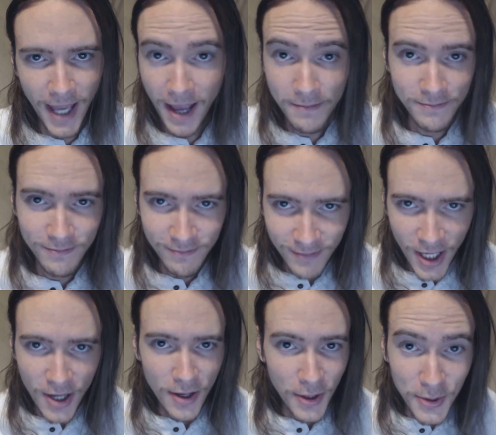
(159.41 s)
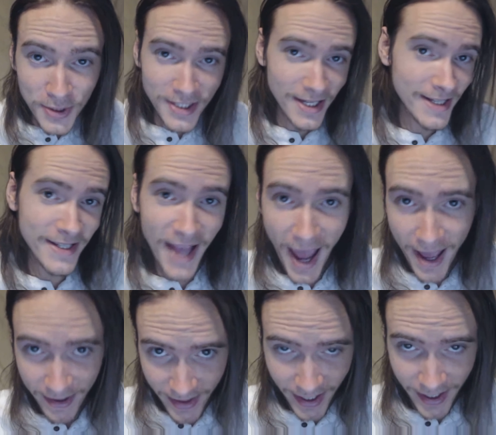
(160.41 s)
Okay? Who's to
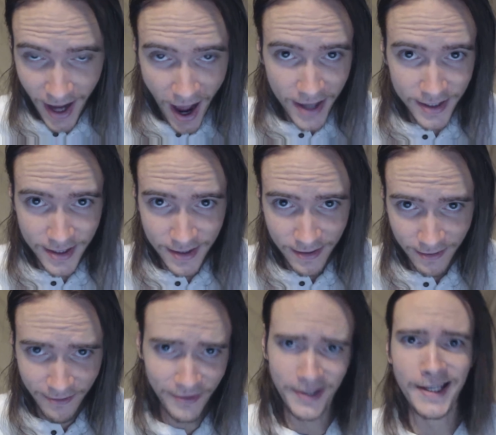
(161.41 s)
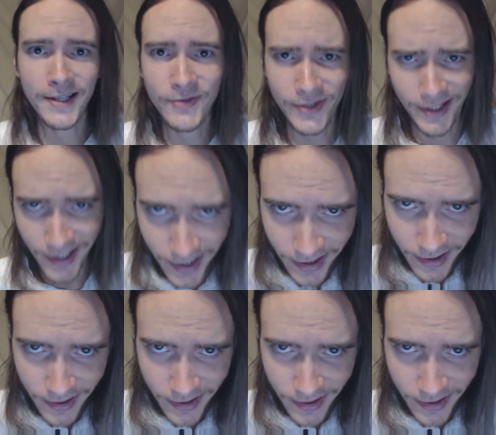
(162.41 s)
say that God is forgiving?